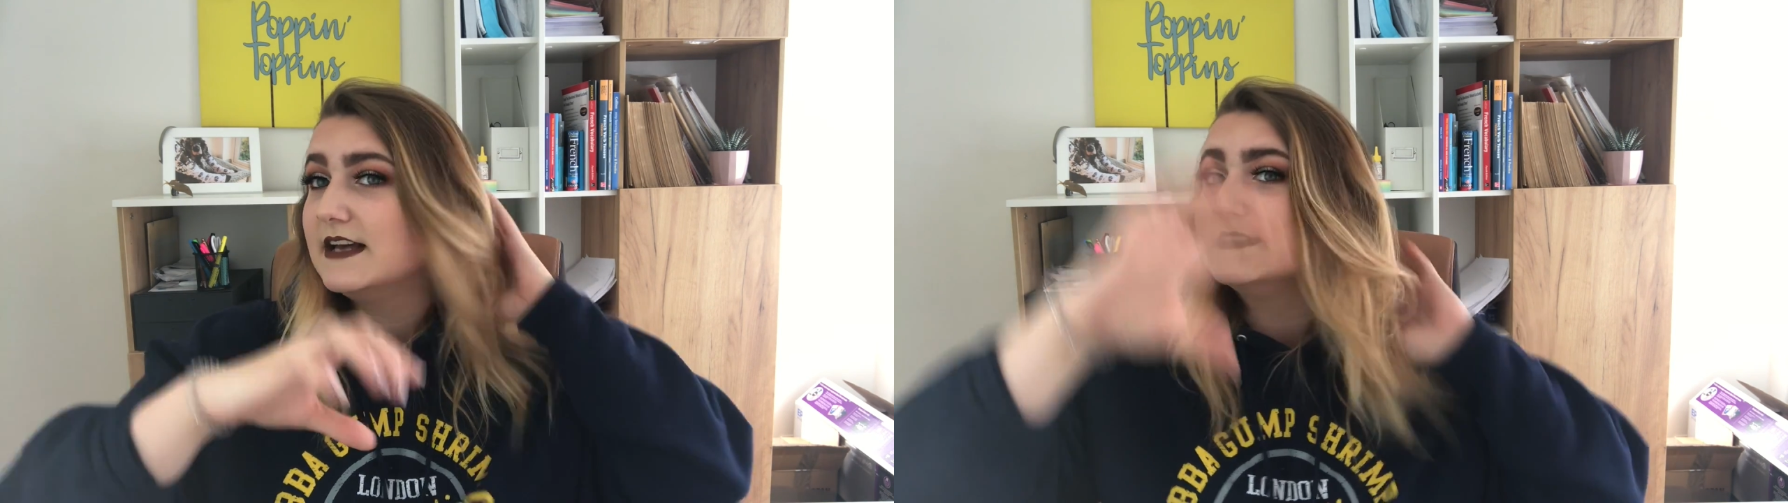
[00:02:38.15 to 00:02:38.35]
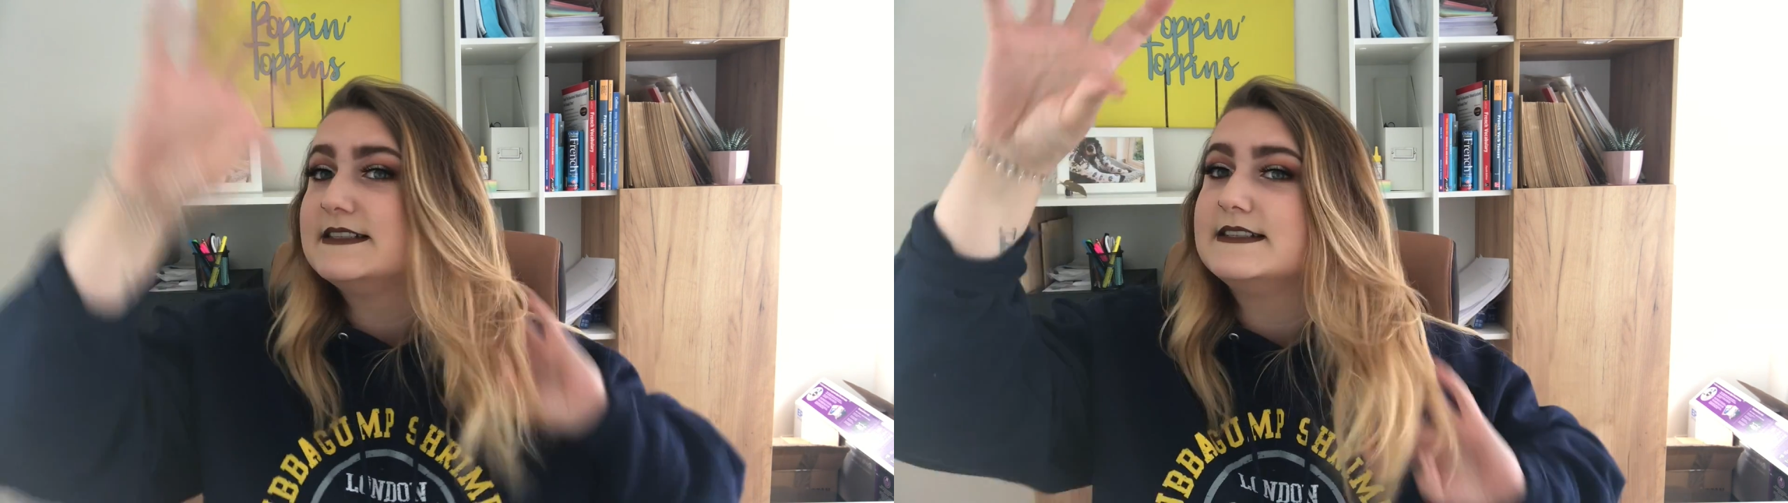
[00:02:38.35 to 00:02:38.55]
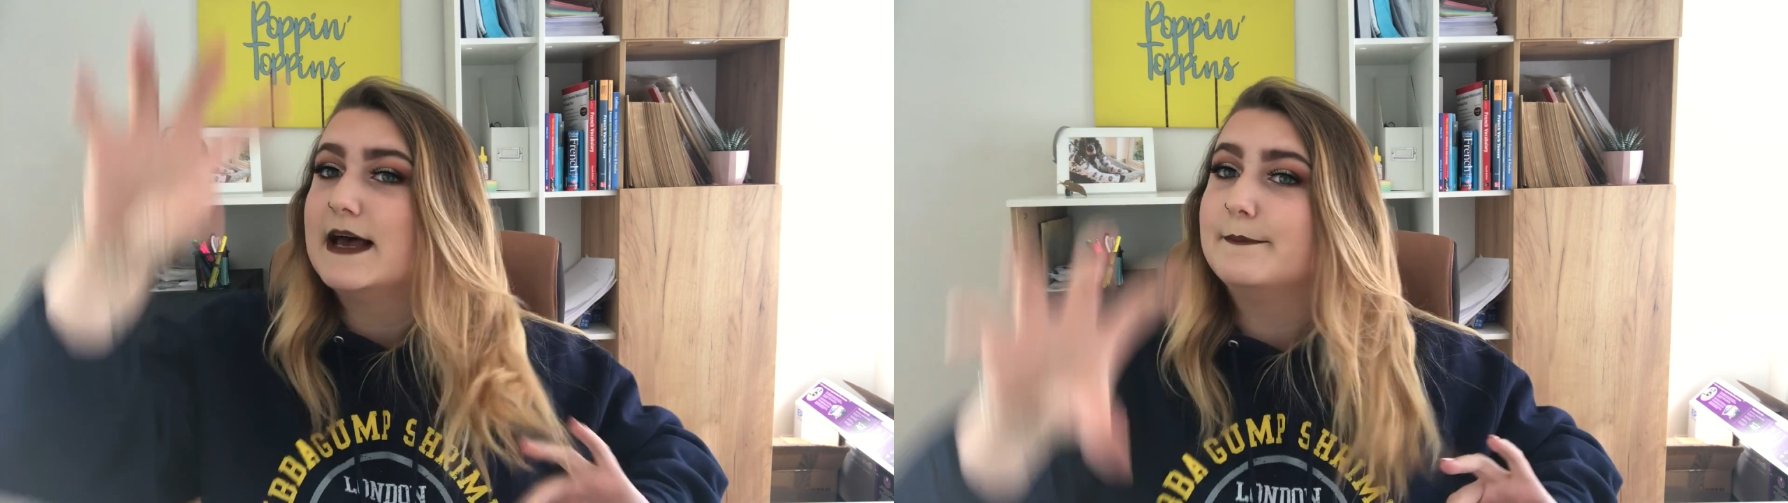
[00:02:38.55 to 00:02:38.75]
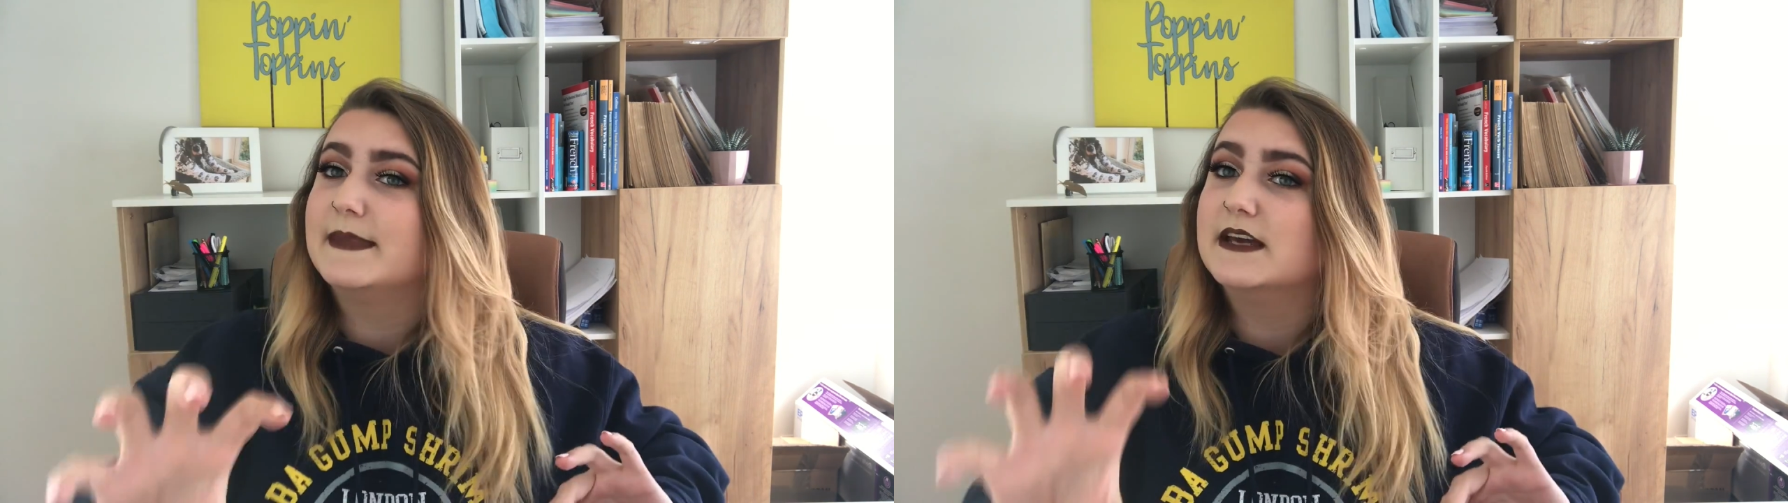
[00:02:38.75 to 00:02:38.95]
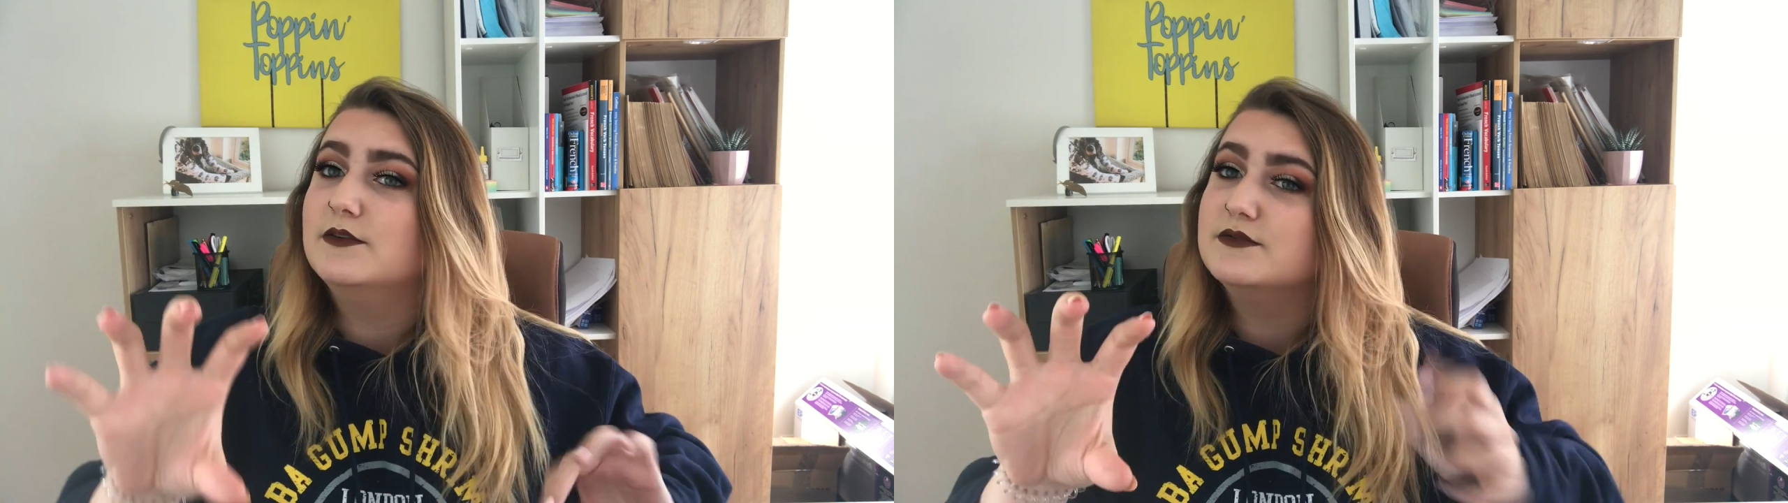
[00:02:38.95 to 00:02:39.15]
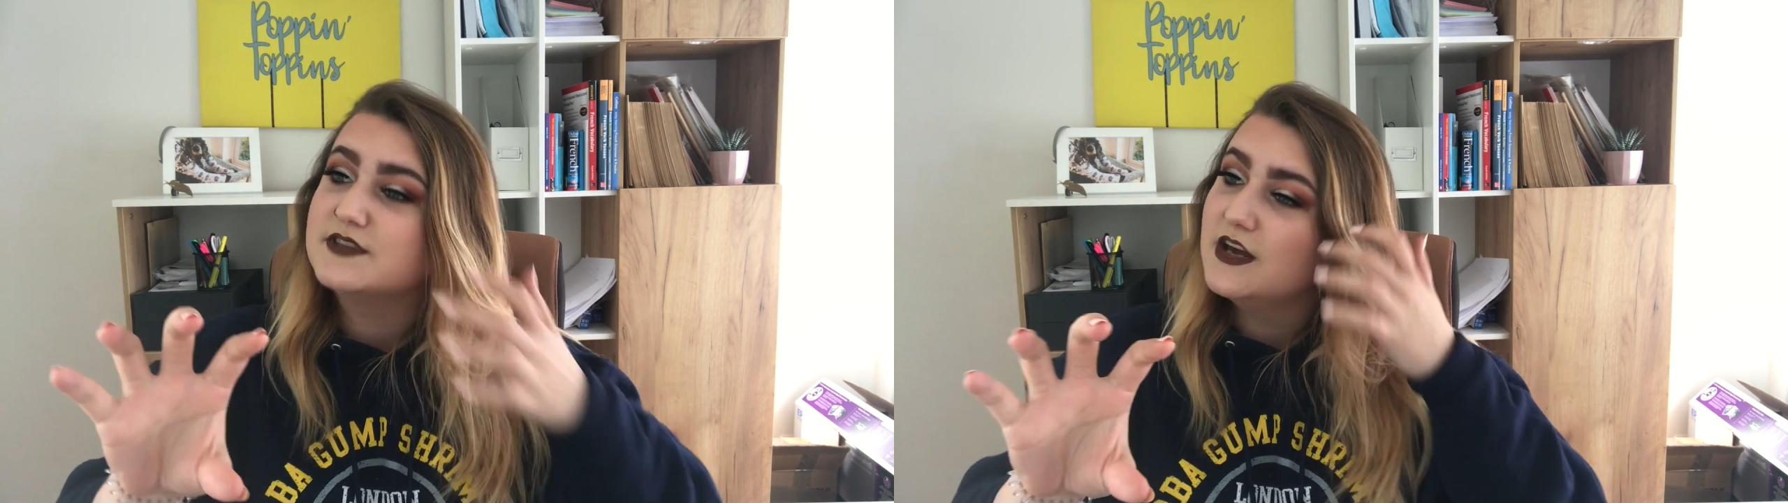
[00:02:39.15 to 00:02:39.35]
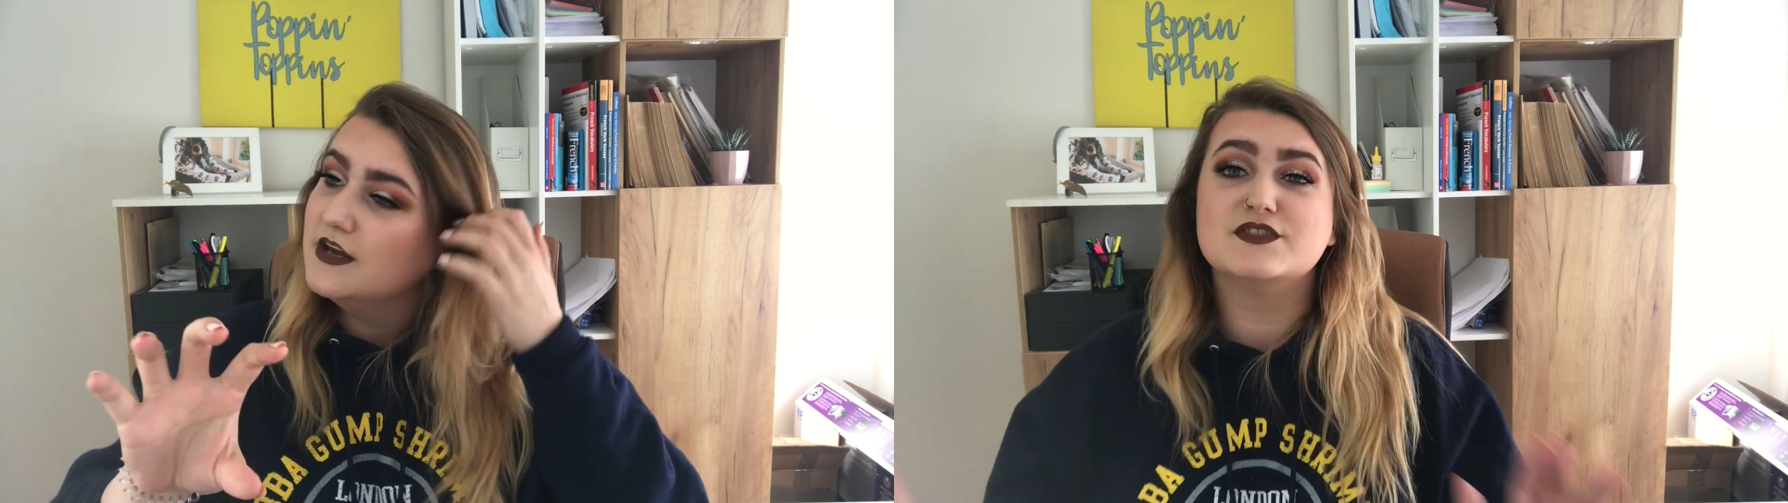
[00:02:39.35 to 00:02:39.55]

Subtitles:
set meals.